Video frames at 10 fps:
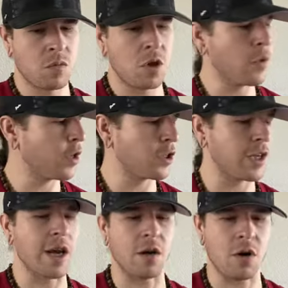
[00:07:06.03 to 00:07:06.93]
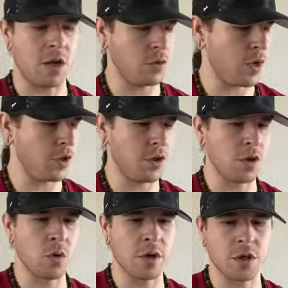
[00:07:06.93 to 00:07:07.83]
You understand, Crosswatcher.
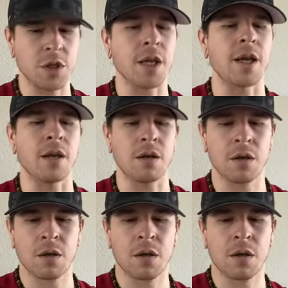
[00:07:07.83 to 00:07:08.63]
You understand.